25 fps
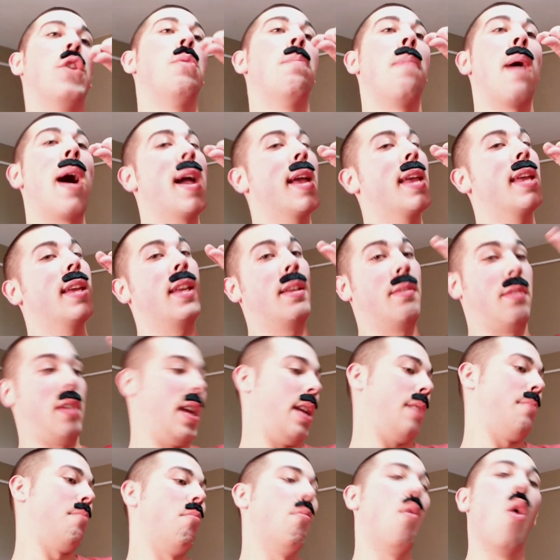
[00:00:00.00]
If you buy
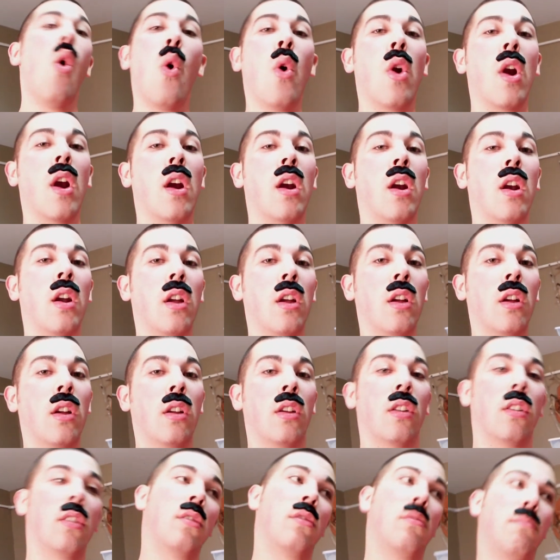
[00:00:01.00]
in more,
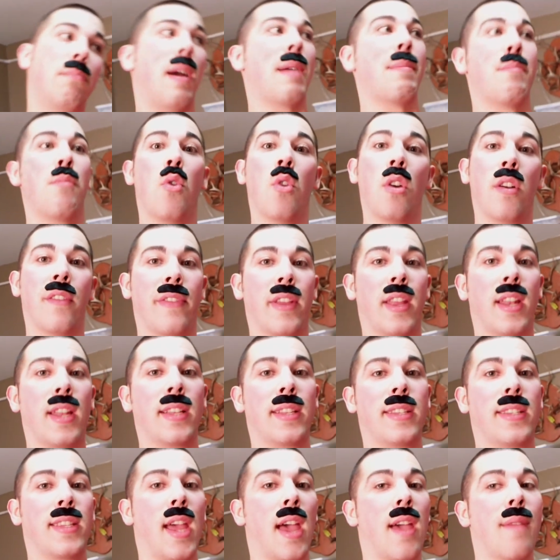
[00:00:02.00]
buy more of
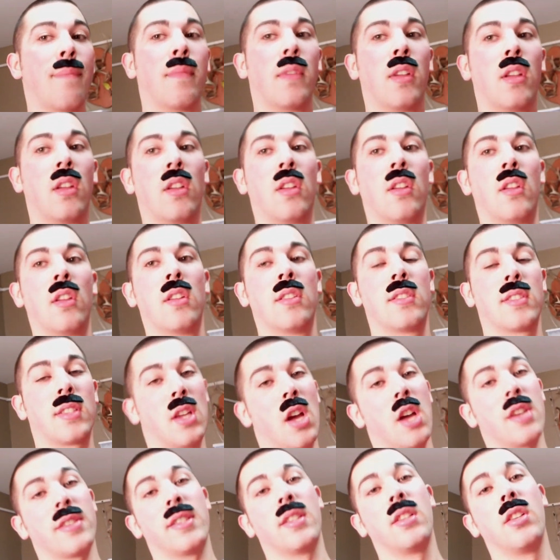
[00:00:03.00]
it at a time,
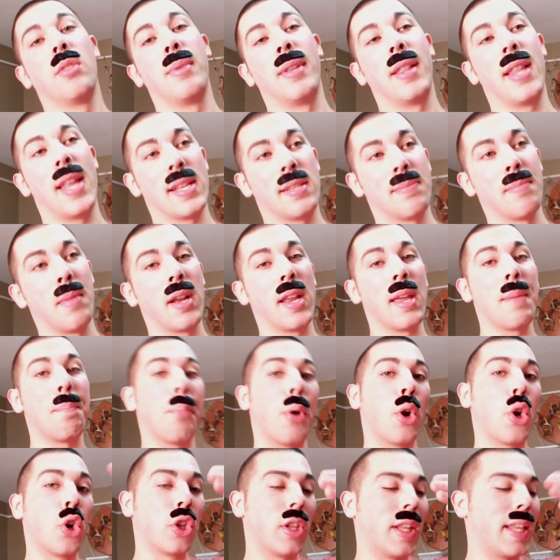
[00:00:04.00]
it costs you a little bit less money
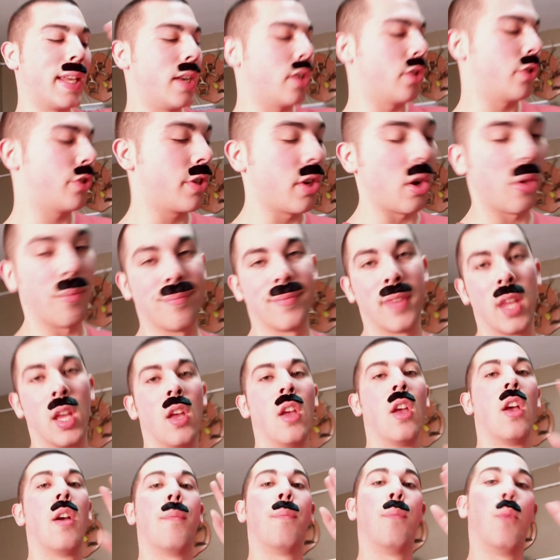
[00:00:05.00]
per liter. So,
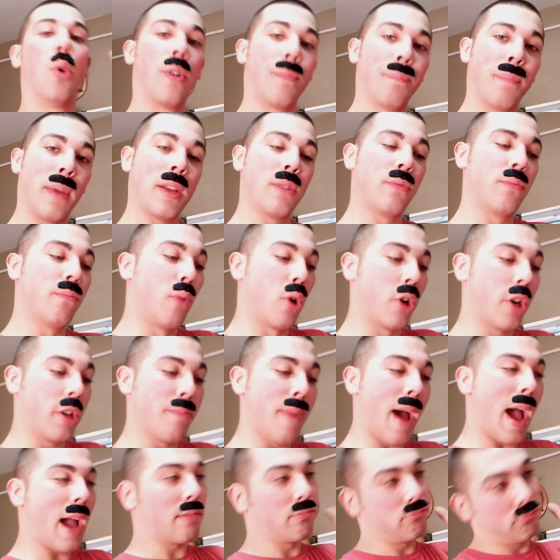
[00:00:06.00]
more
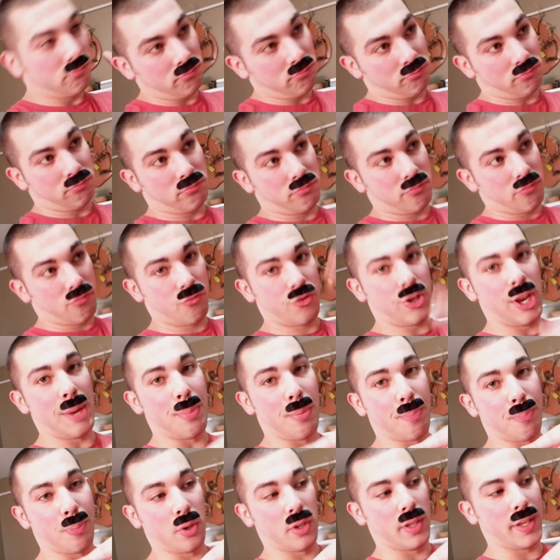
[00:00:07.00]
you buy,
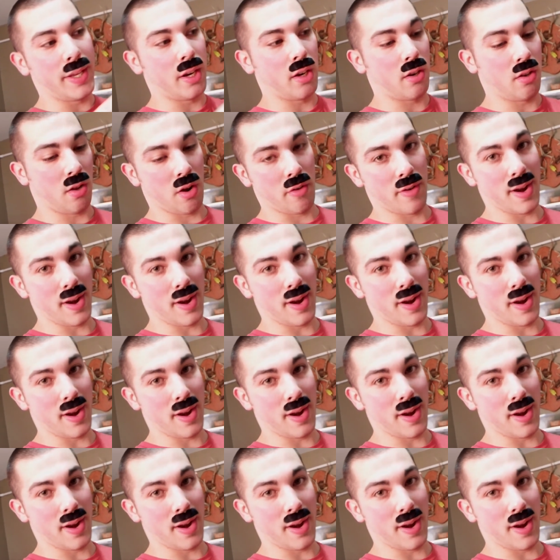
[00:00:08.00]
cheaper per liter.